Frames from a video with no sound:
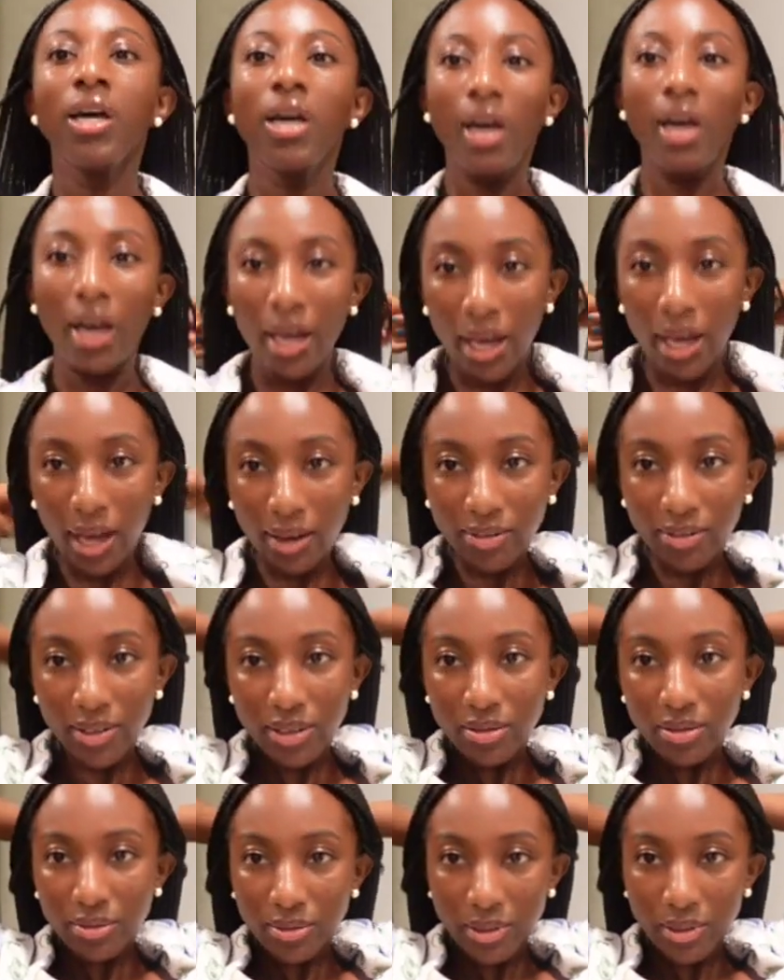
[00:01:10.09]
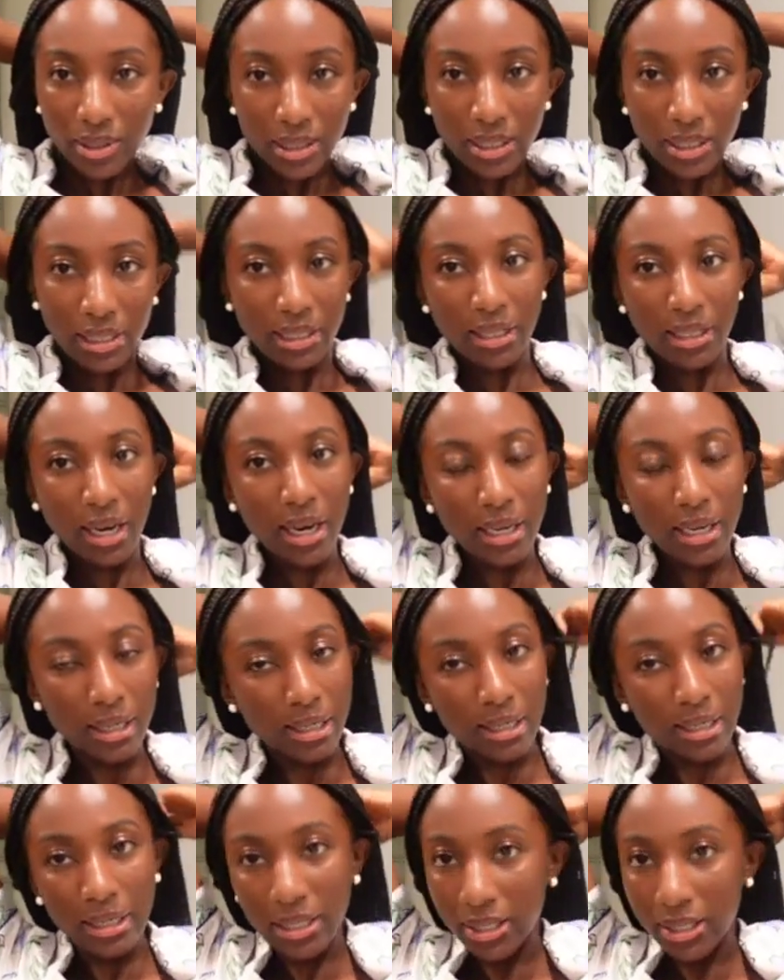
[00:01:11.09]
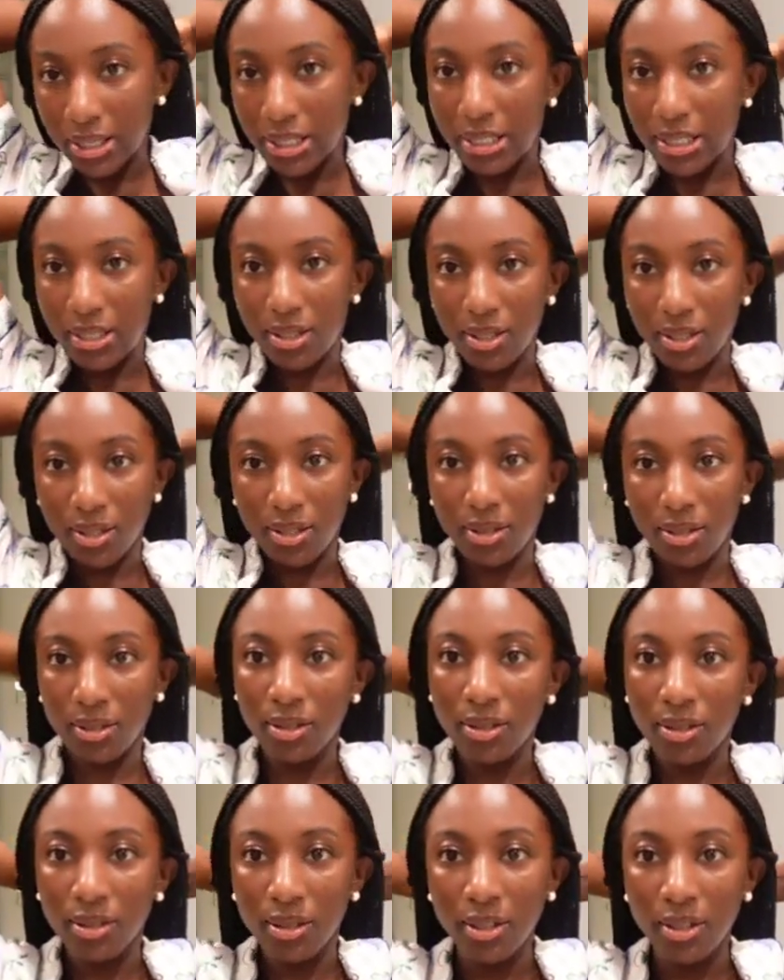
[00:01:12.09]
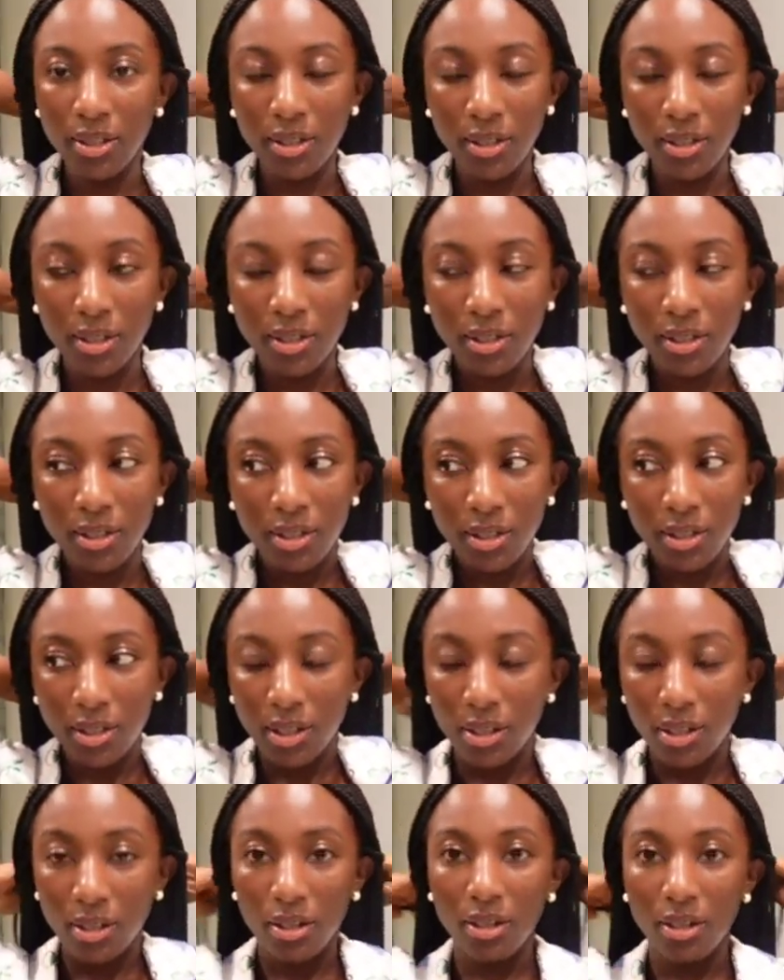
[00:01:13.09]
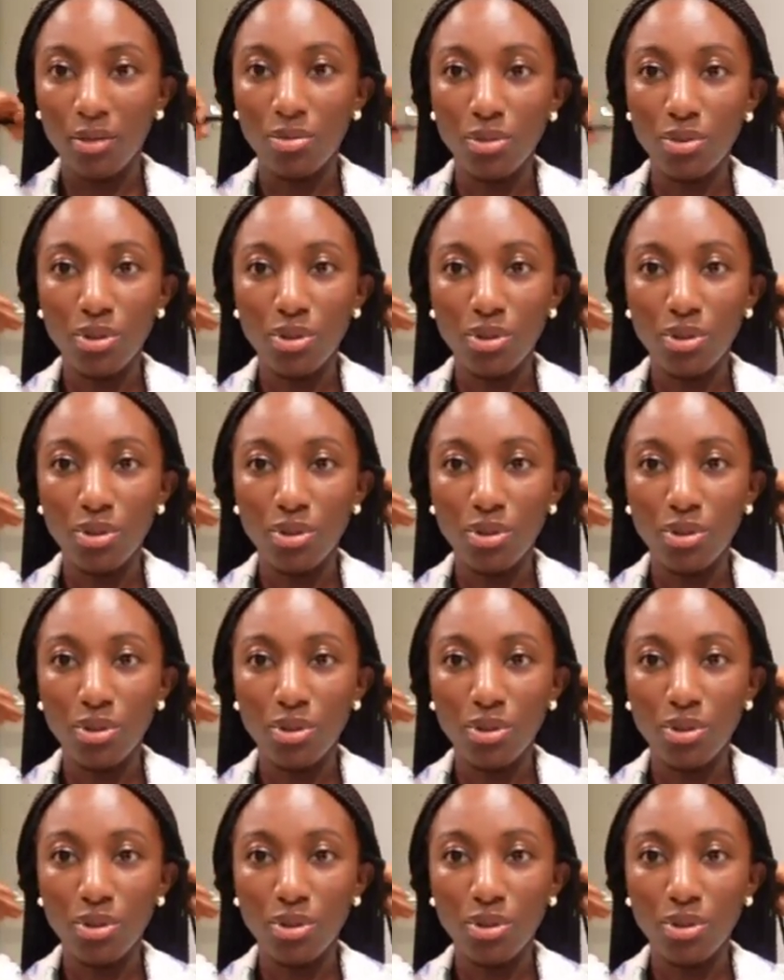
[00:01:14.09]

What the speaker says: I haven't really gotten into a